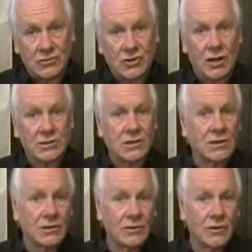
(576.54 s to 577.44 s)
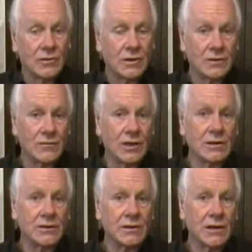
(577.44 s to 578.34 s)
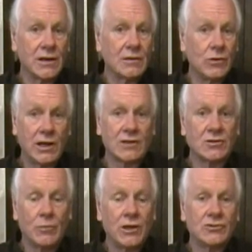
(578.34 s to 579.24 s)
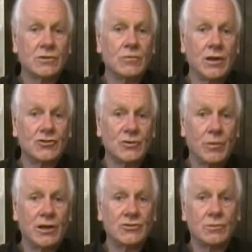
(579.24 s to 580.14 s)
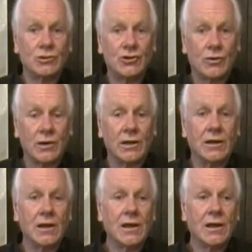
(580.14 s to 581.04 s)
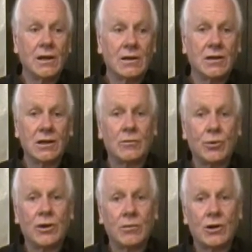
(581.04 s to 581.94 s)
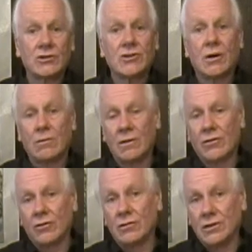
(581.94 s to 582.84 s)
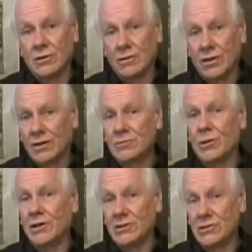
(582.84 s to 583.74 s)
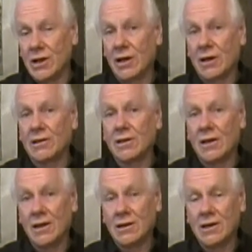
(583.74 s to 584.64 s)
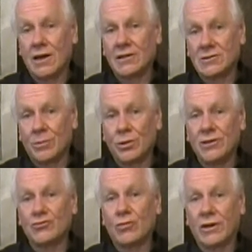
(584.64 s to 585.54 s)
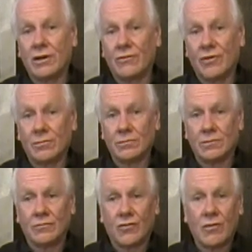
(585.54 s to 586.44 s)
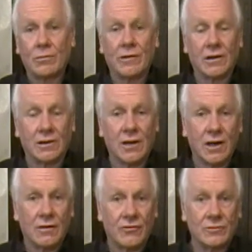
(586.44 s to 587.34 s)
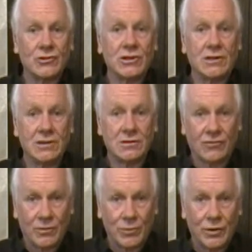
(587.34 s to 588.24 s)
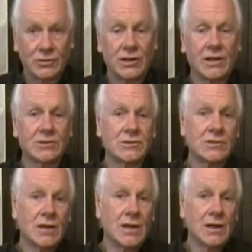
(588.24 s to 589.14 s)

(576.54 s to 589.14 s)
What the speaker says: Johnson out of England. He has a major majority, and he can pretty much go out there and do things, but he's not. He has the police running from scenes, from protests.